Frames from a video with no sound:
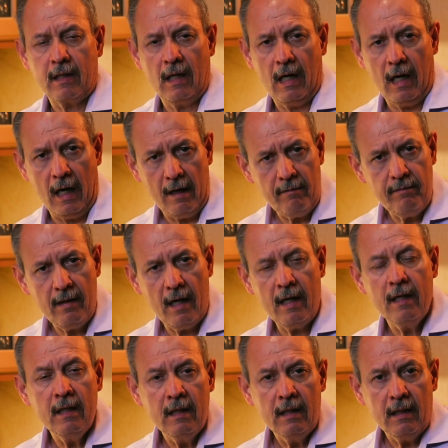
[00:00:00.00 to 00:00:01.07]

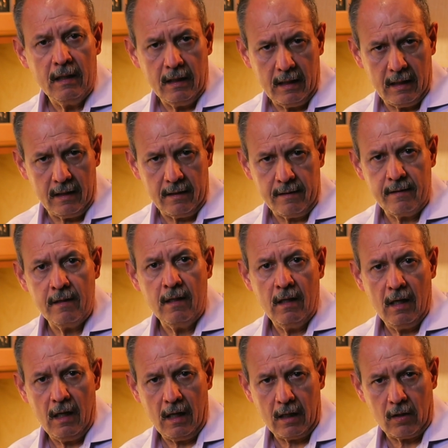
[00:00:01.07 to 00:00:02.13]
Habla is
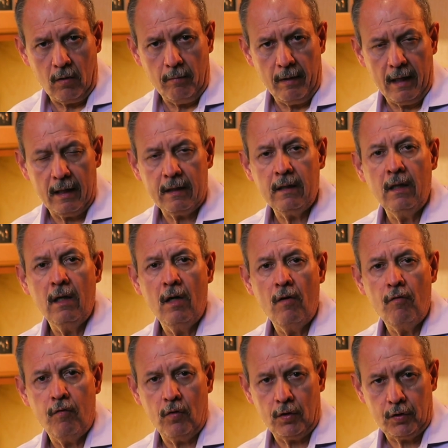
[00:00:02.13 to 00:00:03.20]
a command
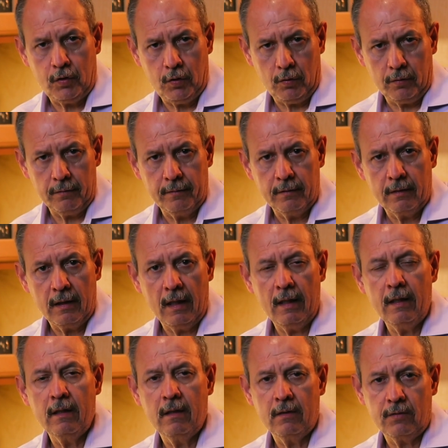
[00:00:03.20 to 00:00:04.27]
for two,
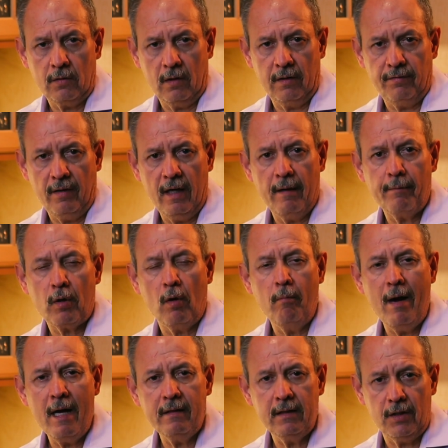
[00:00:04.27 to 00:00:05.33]
right? So if I am
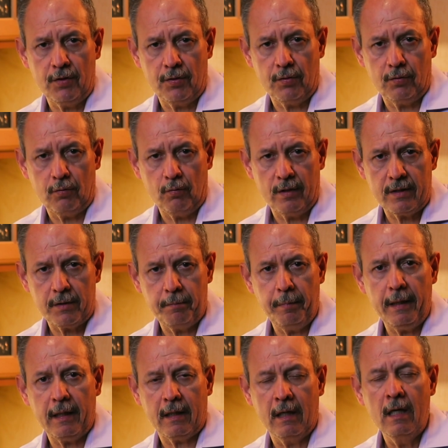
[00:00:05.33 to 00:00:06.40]
commanding you to
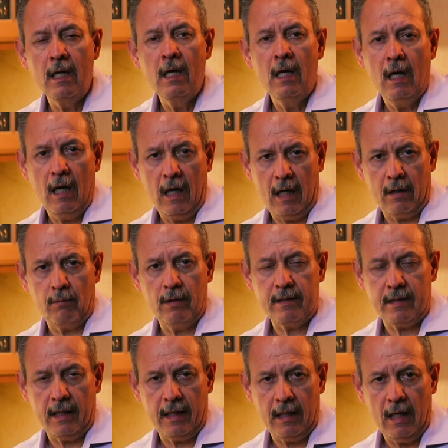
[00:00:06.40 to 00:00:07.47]
speak, I will
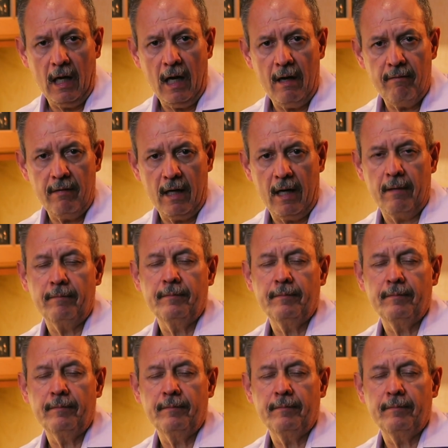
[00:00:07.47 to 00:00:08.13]
say habla,